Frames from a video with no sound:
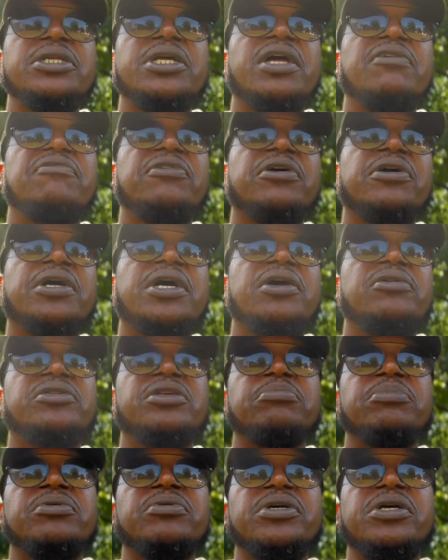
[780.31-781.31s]
never
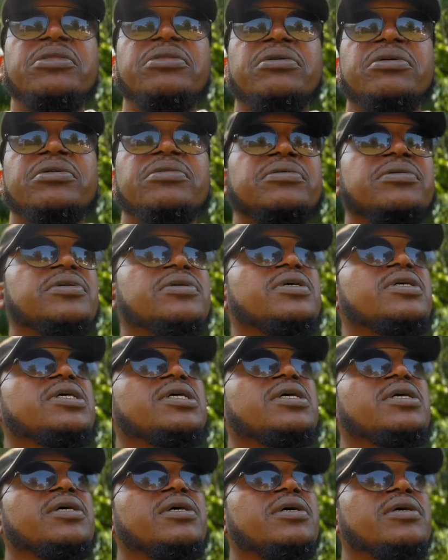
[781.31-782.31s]
accountable either.
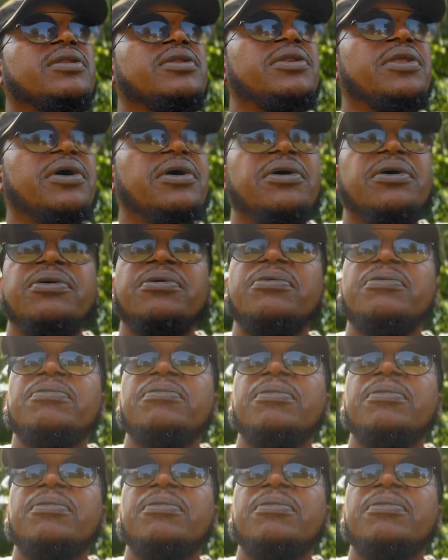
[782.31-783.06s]
No.